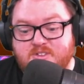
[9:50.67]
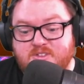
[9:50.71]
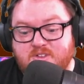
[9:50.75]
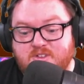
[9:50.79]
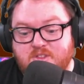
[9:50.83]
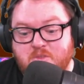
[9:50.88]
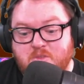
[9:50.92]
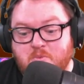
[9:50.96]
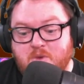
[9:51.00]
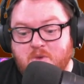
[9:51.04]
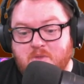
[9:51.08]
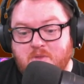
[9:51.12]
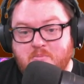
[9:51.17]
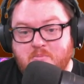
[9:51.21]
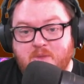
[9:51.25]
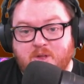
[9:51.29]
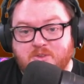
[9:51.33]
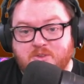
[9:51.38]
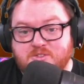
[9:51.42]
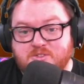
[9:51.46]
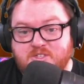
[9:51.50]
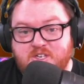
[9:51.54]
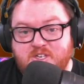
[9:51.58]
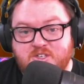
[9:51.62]
3
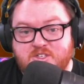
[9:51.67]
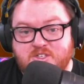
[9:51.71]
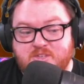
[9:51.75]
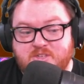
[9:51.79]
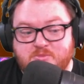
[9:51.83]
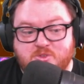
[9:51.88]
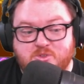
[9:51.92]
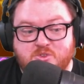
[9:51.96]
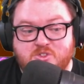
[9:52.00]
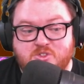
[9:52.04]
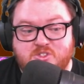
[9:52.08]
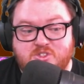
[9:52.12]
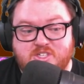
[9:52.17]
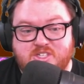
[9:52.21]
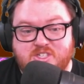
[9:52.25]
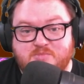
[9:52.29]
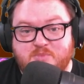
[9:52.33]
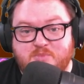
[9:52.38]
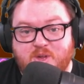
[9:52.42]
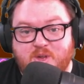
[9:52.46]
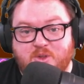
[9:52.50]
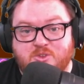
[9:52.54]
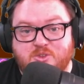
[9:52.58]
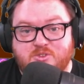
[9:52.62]
belts in each of them, so 6
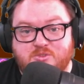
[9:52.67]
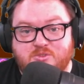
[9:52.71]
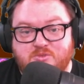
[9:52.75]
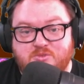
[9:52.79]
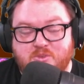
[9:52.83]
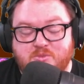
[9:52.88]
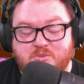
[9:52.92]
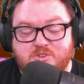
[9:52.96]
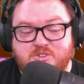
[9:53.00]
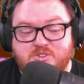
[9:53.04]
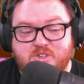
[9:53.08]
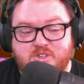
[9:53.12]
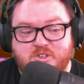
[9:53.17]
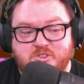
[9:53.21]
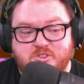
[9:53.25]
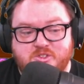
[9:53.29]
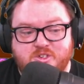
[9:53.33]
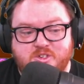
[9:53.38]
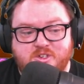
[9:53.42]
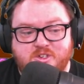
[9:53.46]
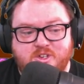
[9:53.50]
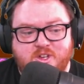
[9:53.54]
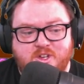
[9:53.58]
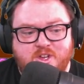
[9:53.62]
belts from this
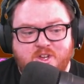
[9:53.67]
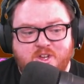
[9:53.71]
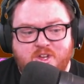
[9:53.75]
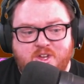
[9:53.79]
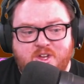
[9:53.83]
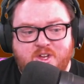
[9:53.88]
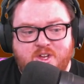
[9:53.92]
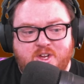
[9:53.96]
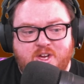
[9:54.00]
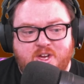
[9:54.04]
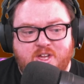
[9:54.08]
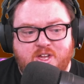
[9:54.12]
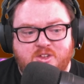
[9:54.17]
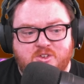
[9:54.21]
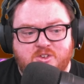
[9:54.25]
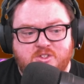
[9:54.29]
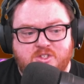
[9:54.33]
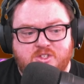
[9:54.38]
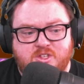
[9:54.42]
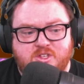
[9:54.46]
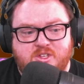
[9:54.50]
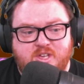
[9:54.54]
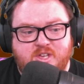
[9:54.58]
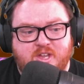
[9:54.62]
dungeon. And there's
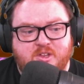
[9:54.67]
the other